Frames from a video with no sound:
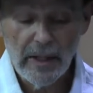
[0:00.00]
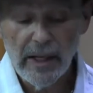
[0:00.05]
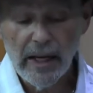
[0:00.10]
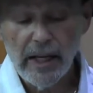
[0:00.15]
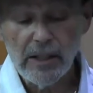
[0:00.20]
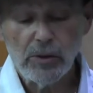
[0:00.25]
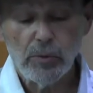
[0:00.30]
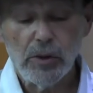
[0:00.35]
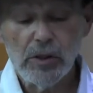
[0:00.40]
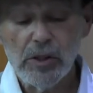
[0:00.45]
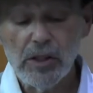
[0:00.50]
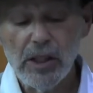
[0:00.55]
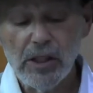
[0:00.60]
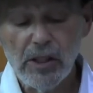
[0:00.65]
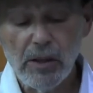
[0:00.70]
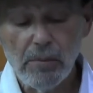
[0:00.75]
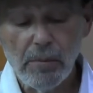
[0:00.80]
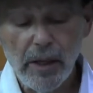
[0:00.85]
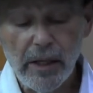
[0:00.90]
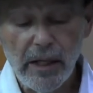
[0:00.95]
As we see
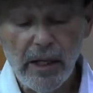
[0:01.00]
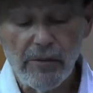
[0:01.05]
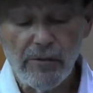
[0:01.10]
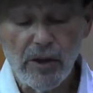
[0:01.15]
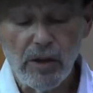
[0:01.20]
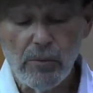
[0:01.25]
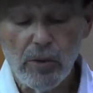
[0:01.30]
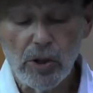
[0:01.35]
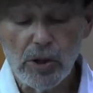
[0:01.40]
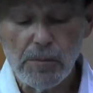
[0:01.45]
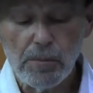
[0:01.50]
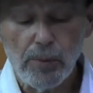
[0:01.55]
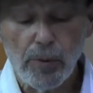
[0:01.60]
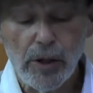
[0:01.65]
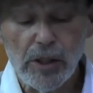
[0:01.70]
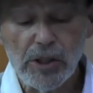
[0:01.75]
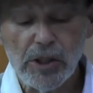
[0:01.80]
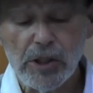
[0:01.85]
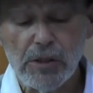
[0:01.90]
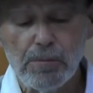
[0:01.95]
that many of our most
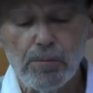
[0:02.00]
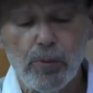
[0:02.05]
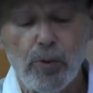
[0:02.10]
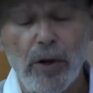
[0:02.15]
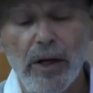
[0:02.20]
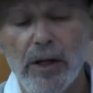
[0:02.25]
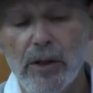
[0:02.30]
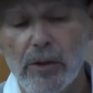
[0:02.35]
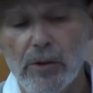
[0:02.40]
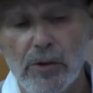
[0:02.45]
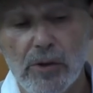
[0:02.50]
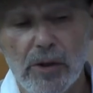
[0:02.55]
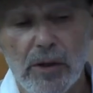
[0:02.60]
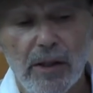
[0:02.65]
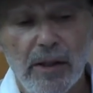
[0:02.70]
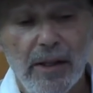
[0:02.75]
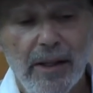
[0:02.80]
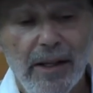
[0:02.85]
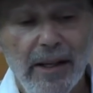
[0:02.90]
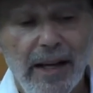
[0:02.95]
precious prayers
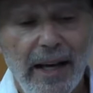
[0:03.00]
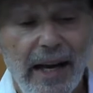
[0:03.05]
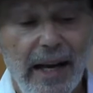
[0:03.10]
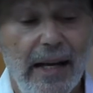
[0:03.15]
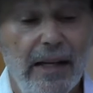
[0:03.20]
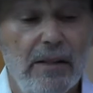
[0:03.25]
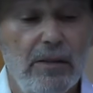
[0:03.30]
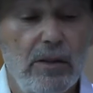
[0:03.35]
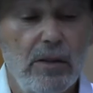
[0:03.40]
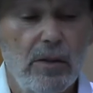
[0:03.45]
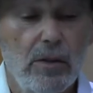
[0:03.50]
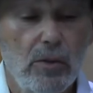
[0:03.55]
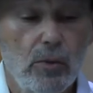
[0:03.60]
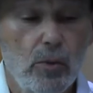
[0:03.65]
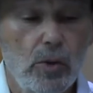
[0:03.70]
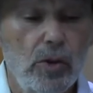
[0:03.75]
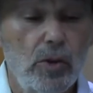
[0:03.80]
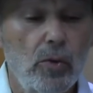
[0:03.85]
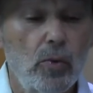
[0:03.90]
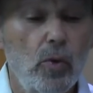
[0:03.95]
end
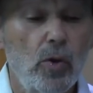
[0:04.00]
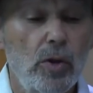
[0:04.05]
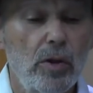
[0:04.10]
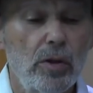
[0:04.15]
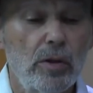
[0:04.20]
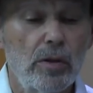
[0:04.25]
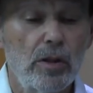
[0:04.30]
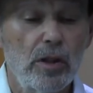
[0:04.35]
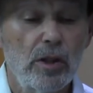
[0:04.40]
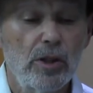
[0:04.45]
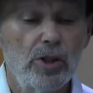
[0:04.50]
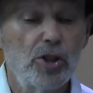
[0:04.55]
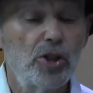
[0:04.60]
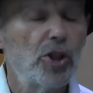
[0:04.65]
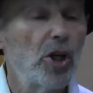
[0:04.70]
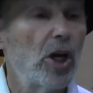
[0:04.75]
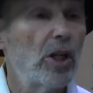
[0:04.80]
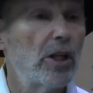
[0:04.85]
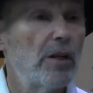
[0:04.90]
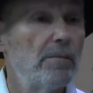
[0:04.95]
with the word
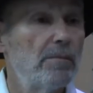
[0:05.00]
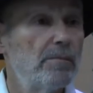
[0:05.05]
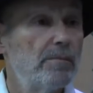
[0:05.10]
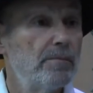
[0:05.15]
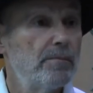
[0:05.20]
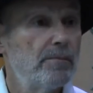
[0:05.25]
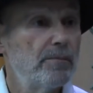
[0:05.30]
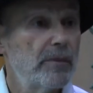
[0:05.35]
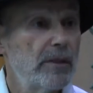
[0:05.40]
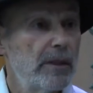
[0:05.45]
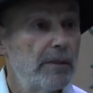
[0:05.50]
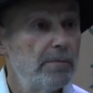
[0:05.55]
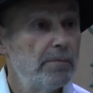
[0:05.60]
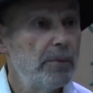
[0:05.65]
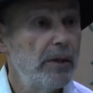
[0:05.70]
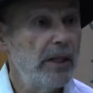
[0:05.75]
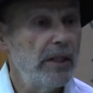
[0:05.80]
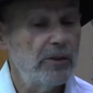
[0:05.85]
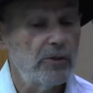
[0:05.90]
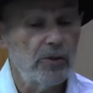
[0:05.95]
shalom,
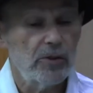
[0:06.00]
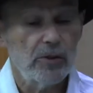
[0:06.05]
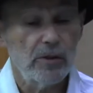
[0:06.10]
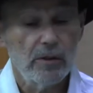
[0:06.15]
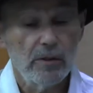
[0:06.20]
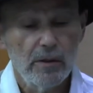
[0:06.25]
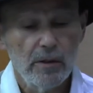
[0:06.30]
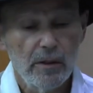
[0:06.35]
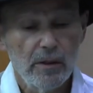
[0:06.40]
peace.